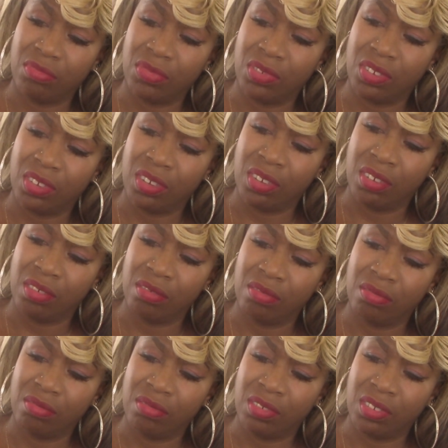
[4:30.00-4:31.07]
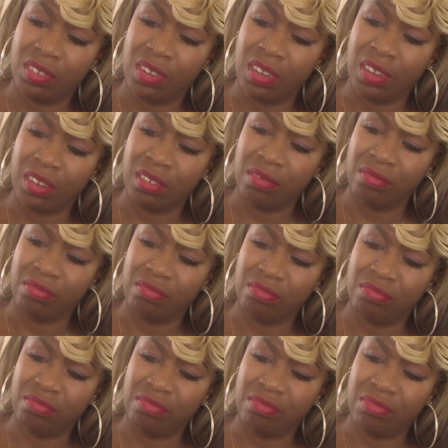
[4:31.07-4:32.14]
see, it's like,
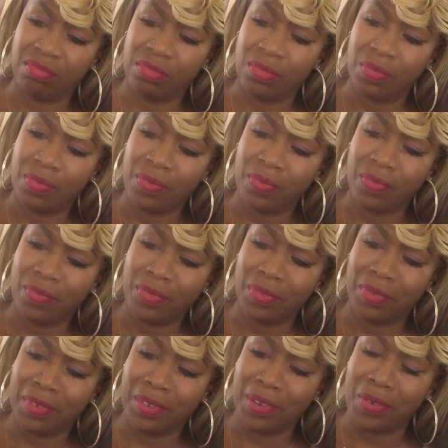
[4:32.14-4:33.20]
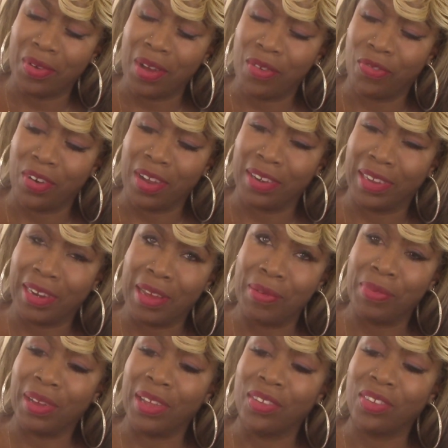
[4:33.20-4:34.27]
I don't know why I'm frowning
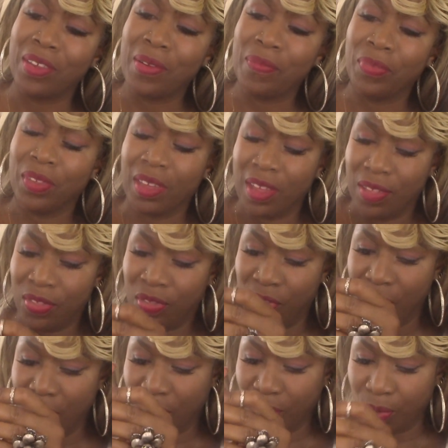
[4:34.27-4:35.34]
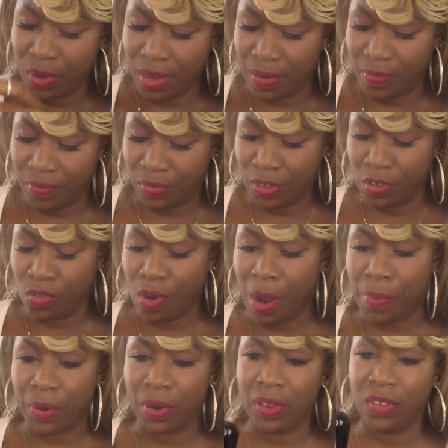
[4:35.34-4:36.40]
at, but this one, the
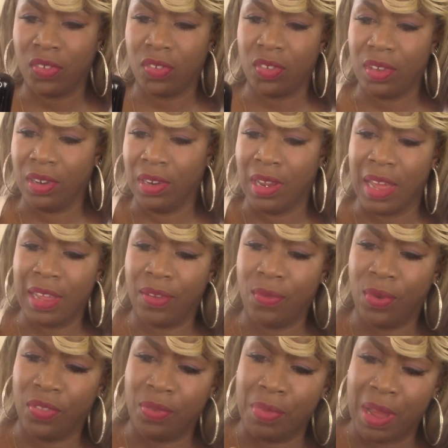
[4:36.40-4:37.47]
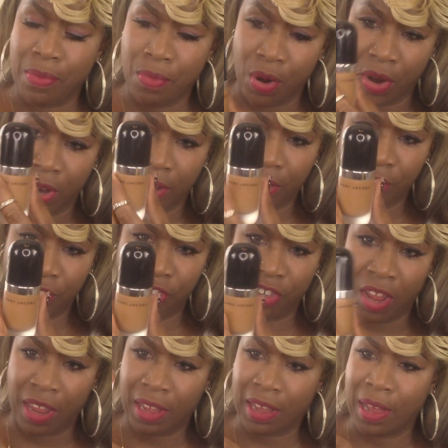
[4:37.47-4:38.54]
dropper is like with my Marc
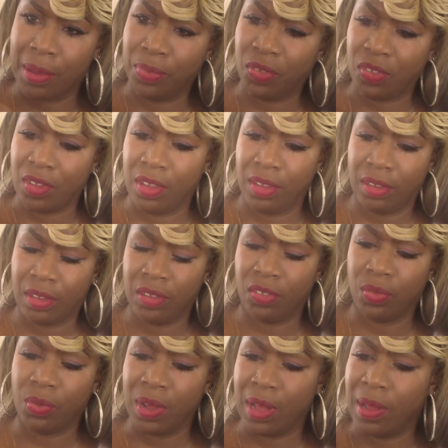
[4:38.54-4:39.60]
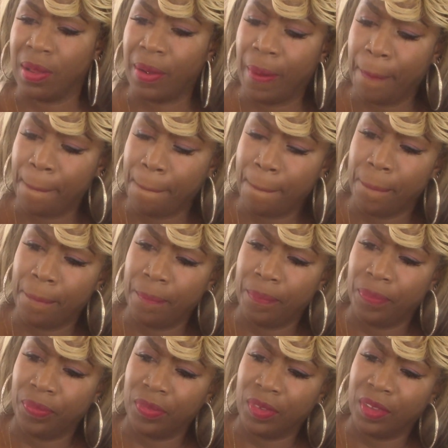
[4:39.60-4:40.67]
Jacobs as well.
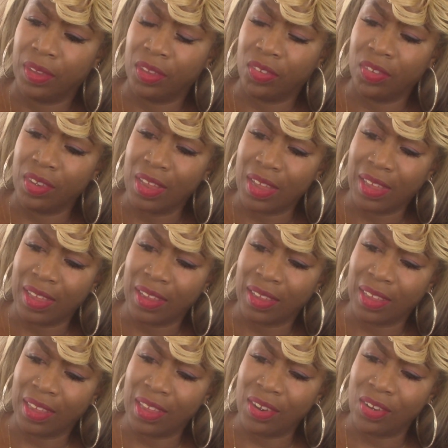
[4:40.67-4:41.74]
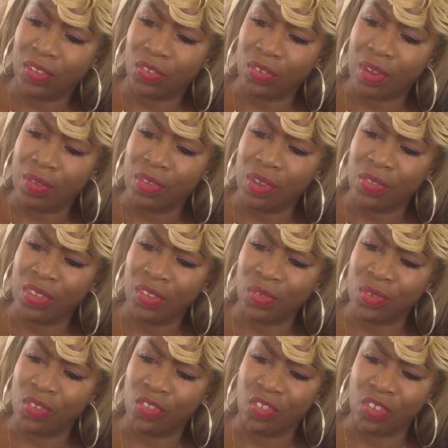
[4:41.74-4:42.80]
It's like, I can't describe. No, this
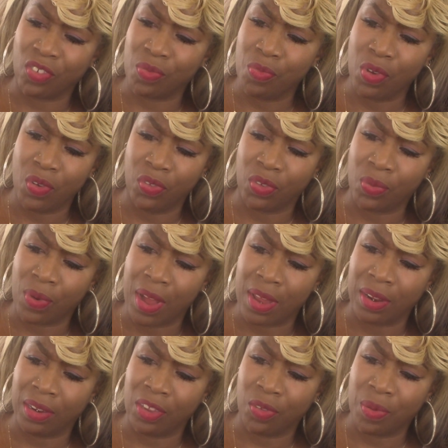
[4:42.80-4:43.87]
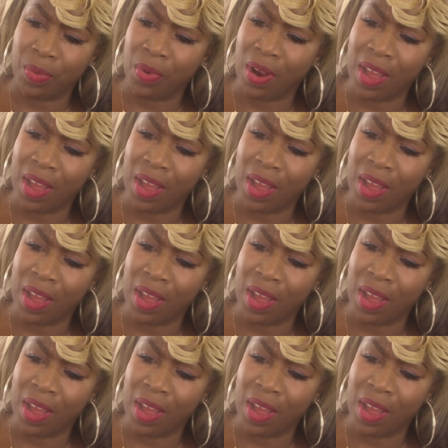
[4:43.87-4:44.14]
one just moves around a little bit.